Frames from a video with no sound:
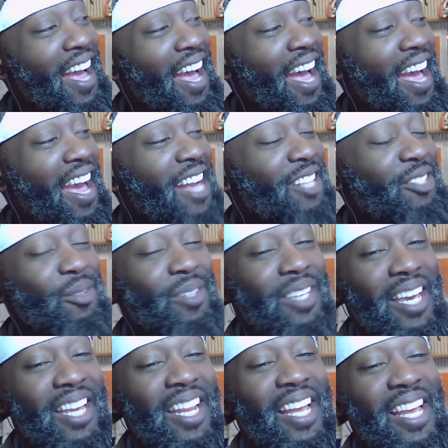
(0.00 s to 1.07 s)
I had you
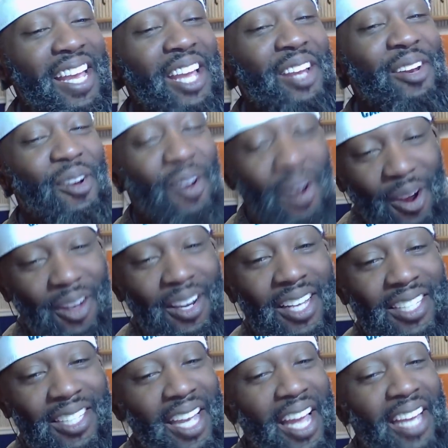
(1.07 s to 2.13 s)
get it in early. I
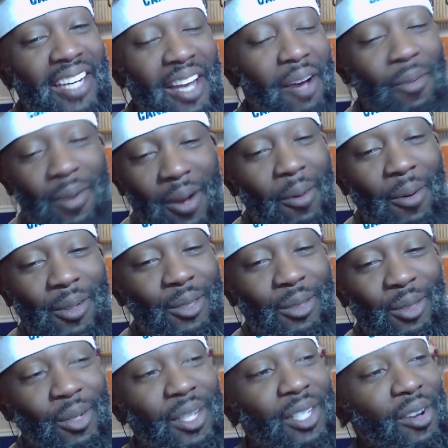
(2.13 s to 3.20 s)
said, we don't want you to
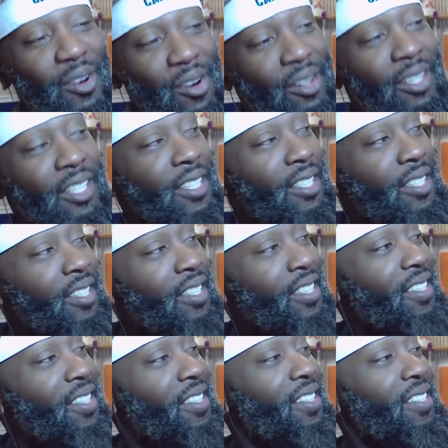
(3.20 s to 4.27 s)
do this early.
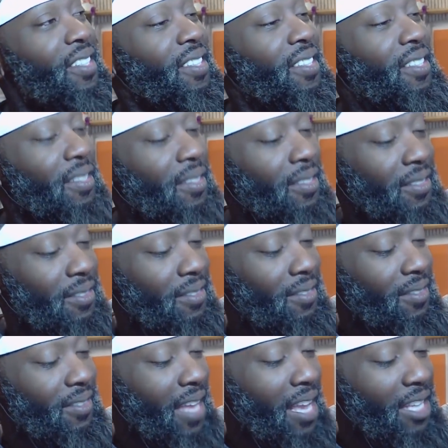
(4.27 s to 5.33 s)

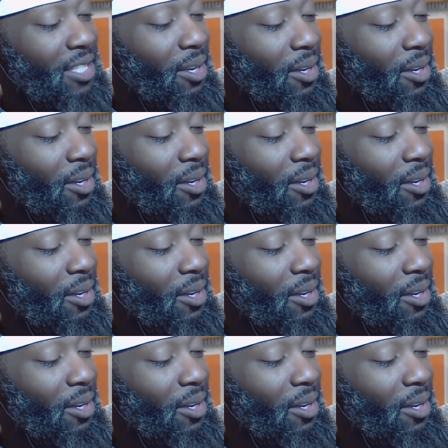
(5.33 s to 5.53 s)
That's